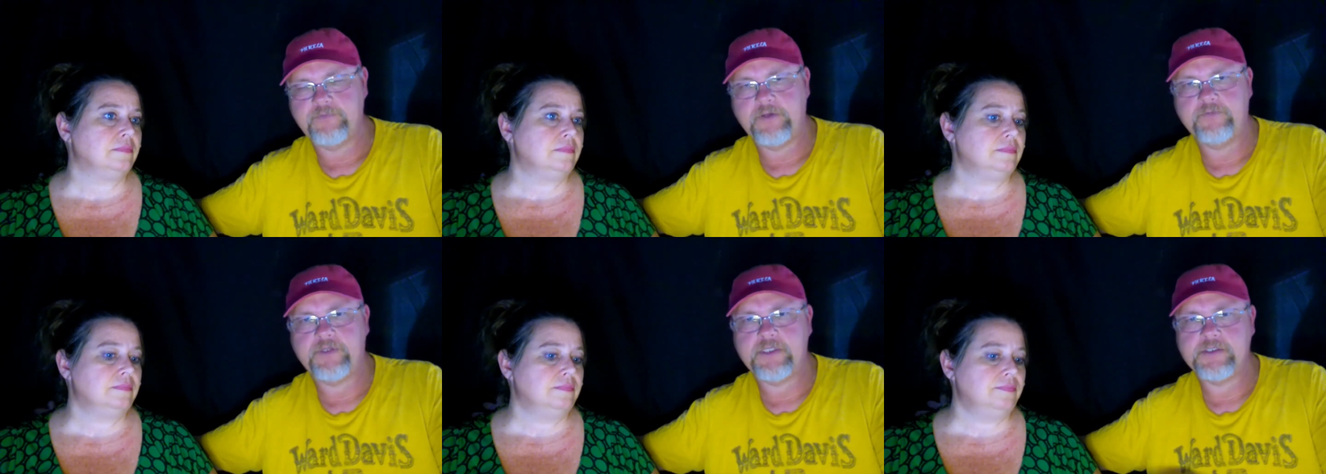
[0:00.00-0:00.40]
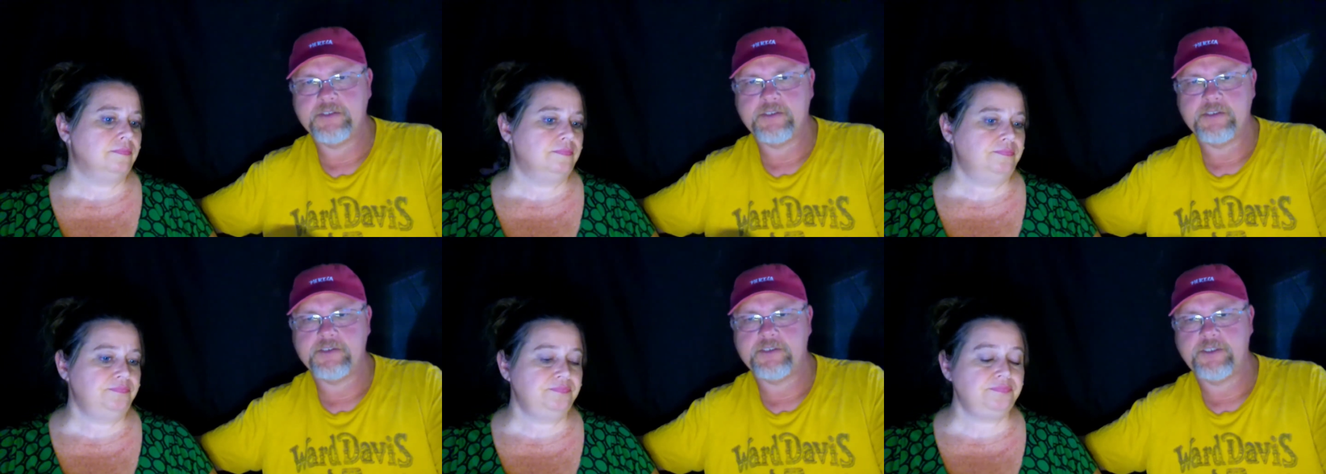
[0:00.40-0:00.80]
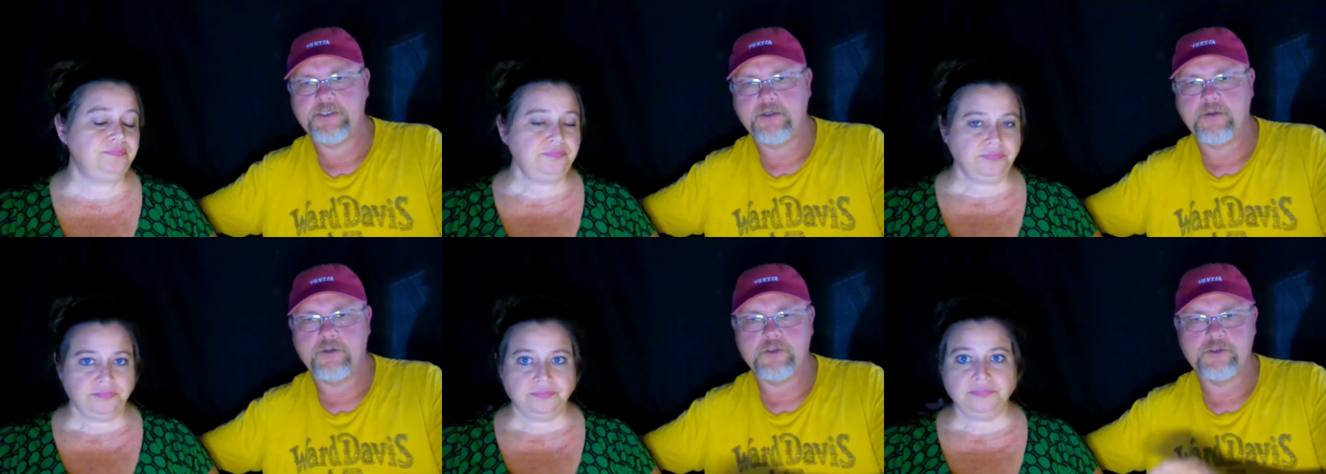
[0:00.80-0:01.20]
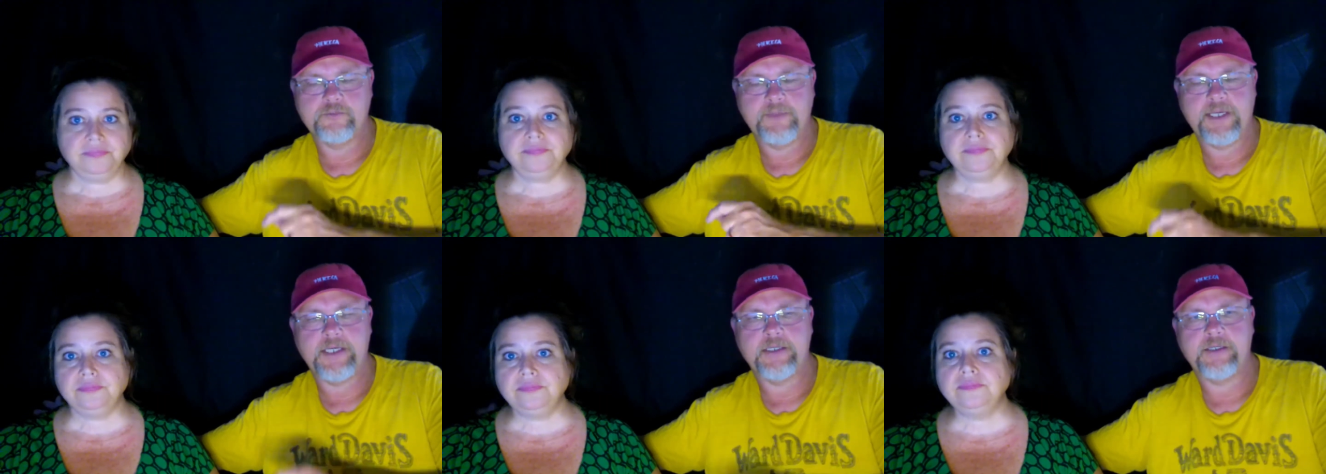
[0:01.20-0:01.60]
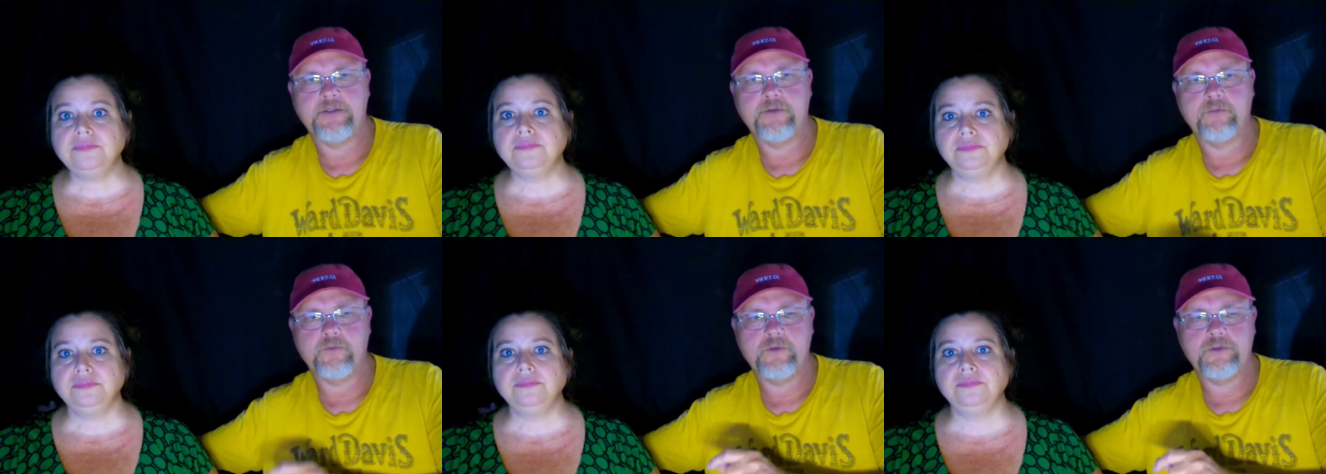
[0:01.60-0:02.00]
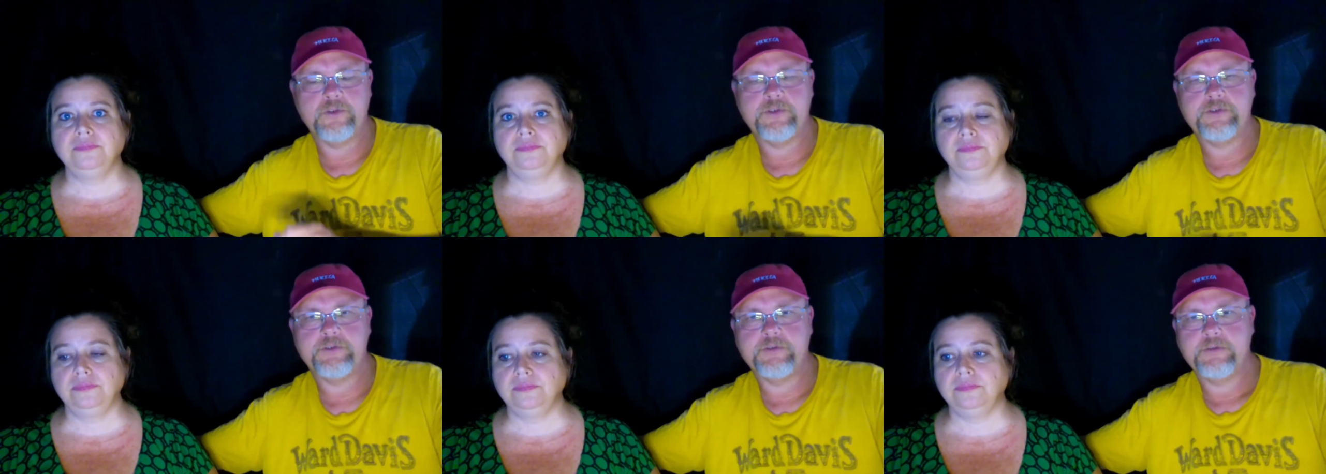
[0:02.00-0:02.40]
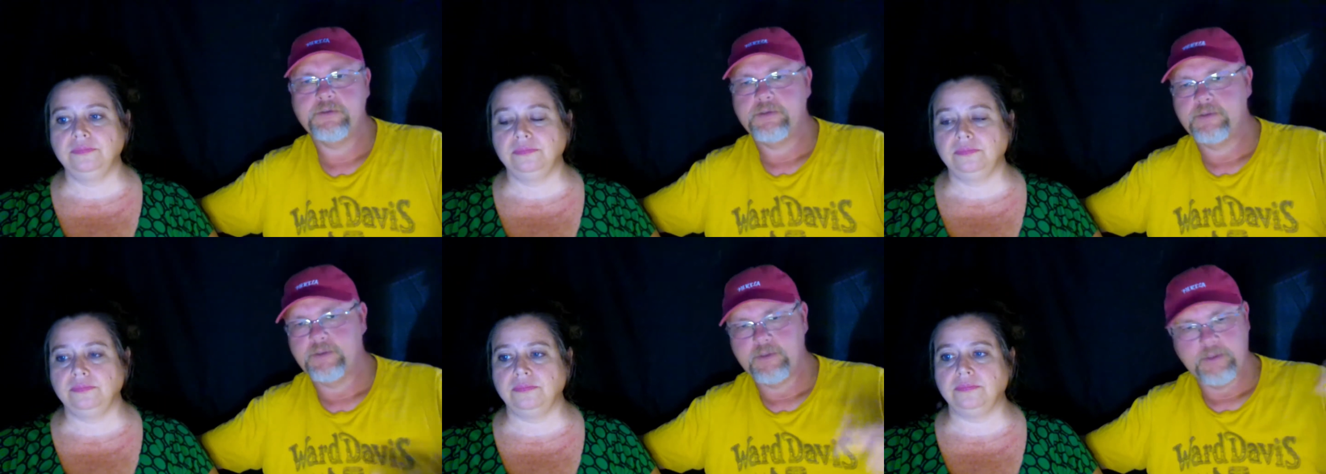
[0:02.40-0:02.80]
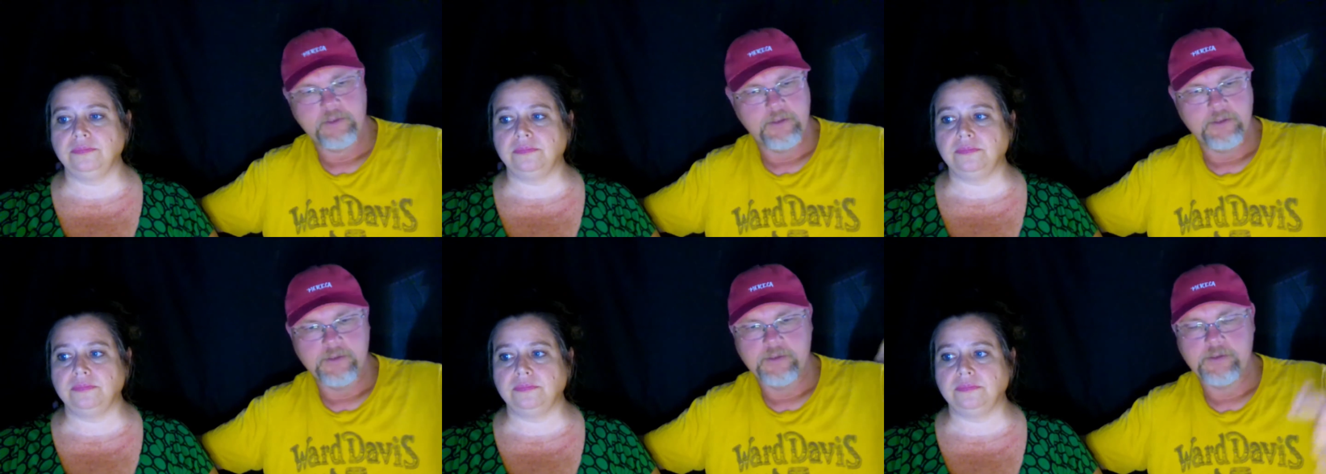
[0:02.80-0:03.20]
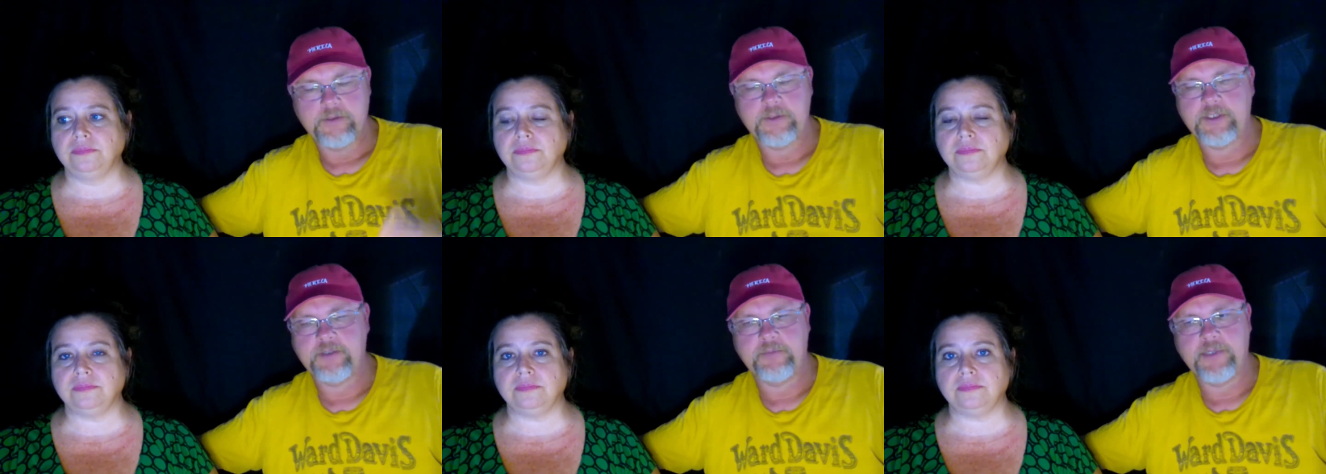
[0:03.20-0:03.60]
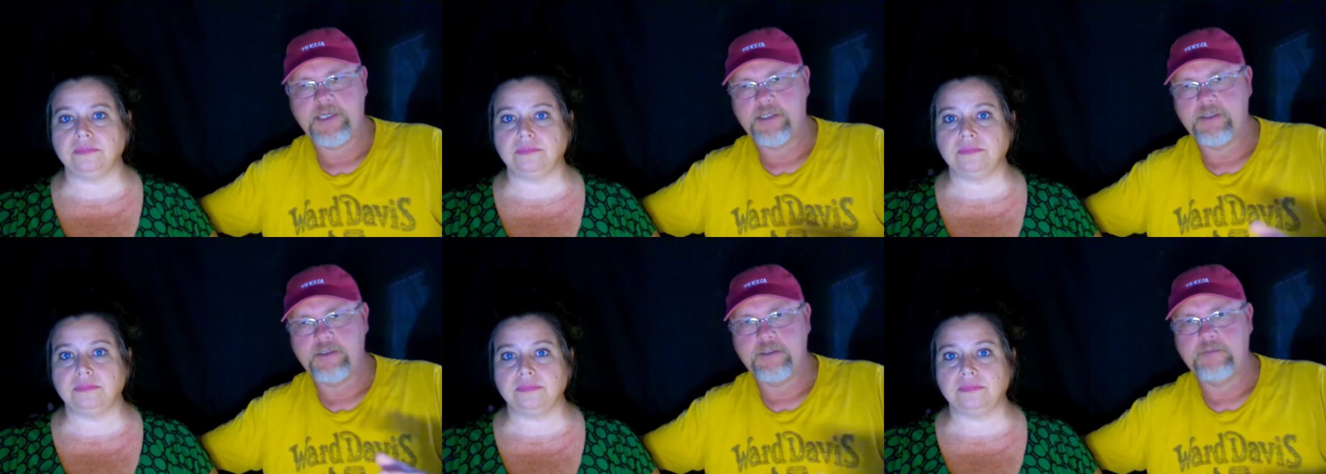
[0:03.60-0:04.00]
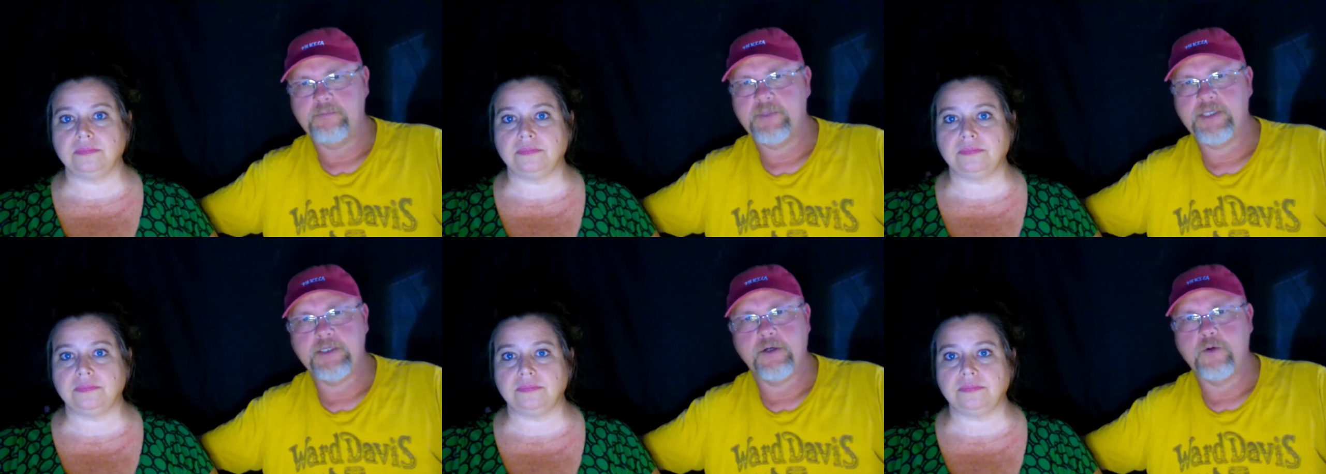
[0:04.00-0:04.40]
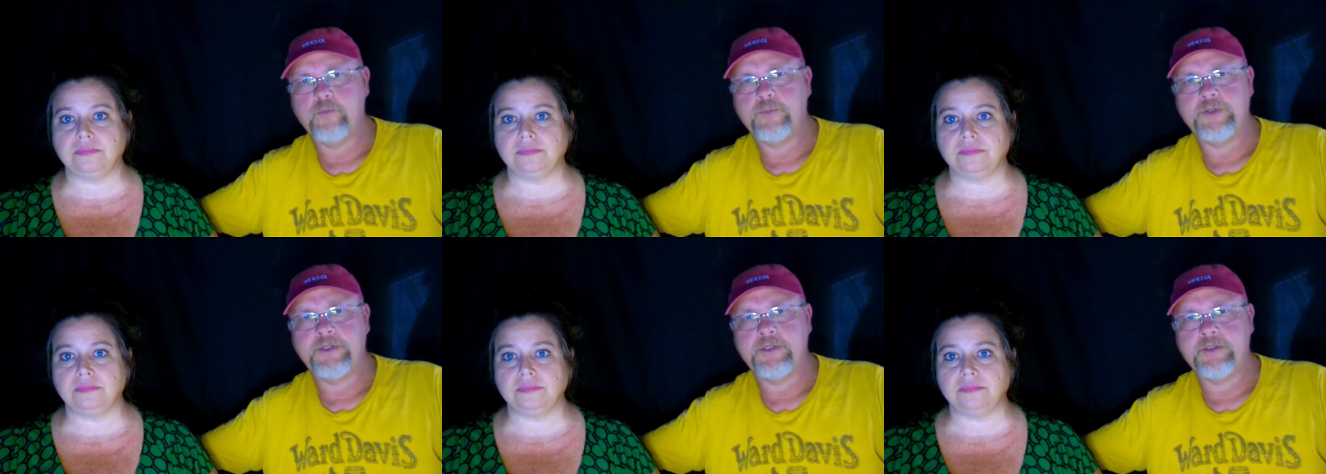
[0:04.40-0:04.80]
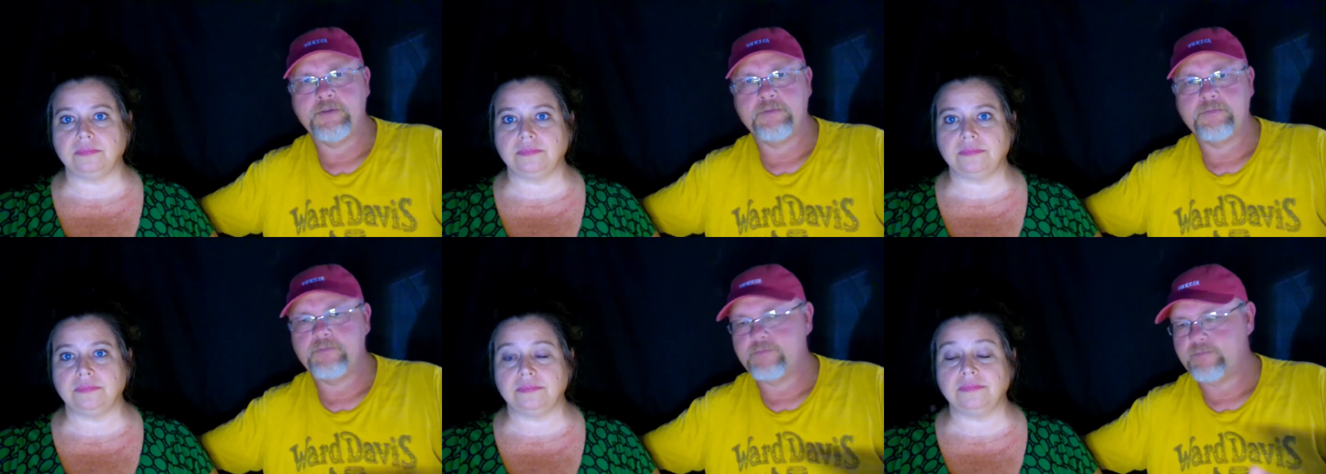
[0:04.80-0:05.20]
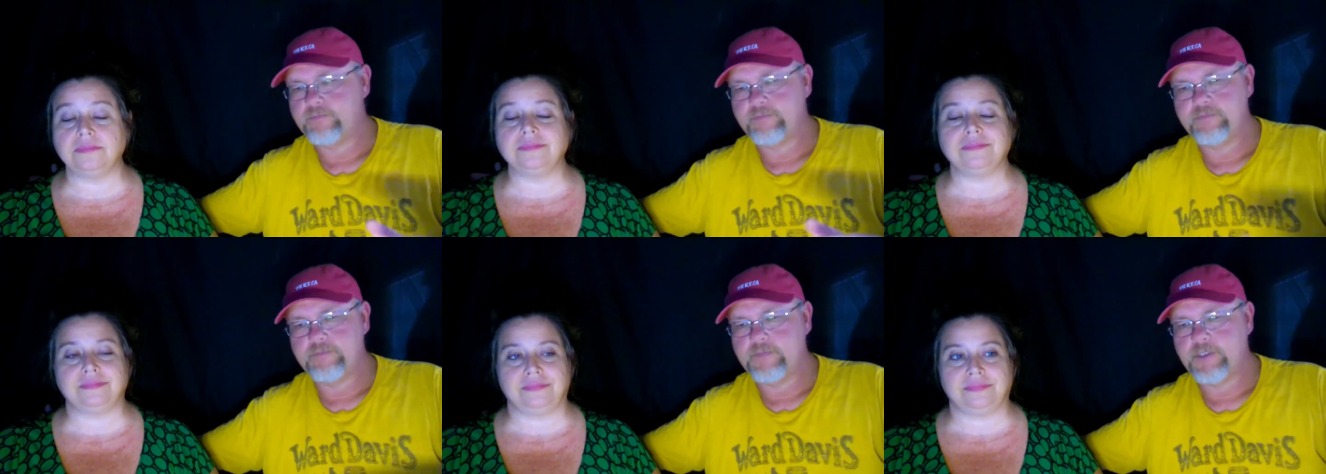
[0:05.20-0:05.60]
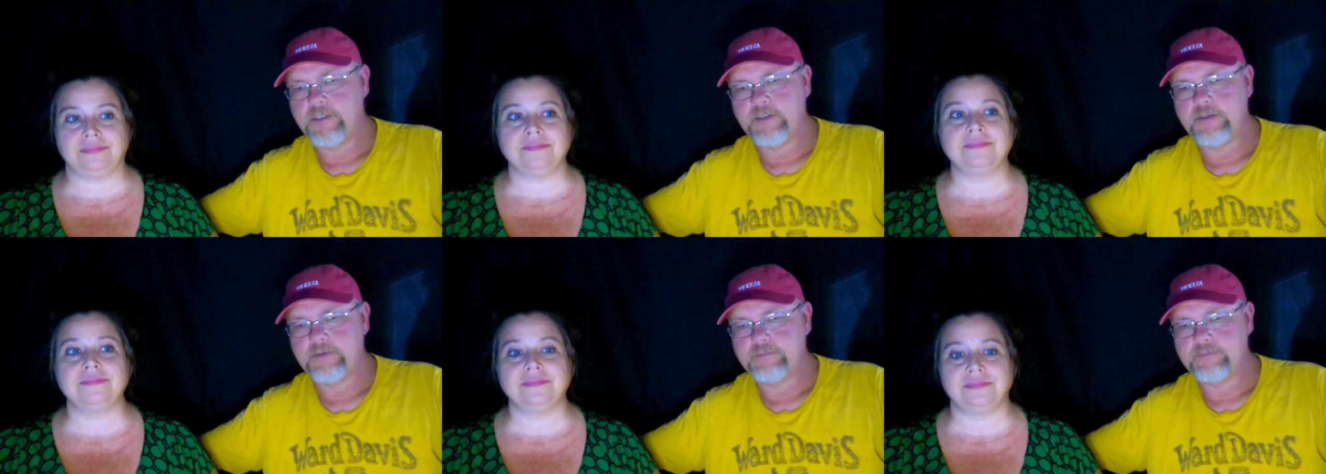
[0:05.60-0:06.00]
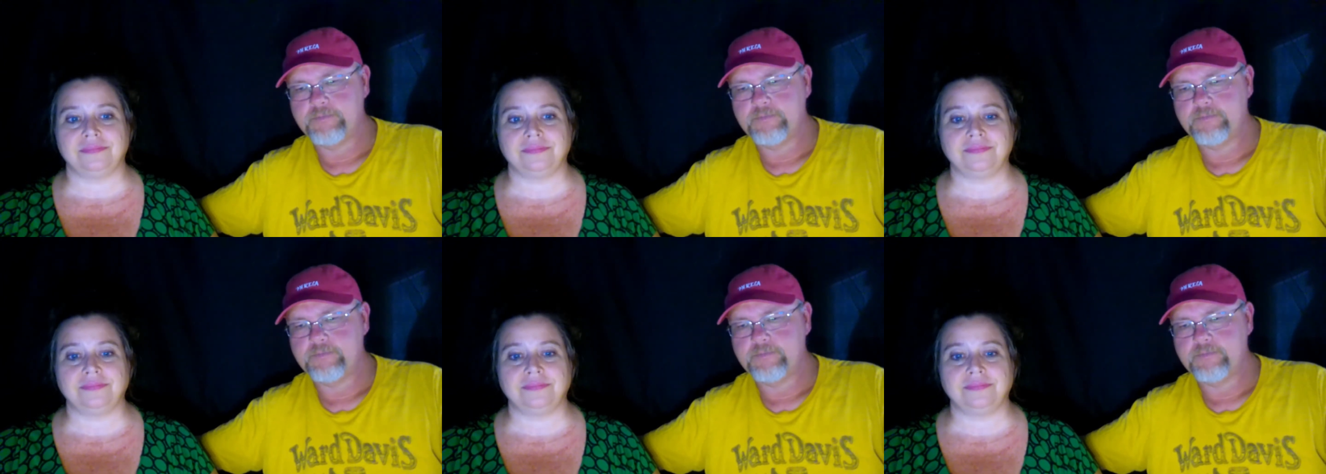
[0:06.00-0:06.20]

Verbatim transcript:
Speaker 1: 50, 60 yards back in the woods and get back there, big opening, uh,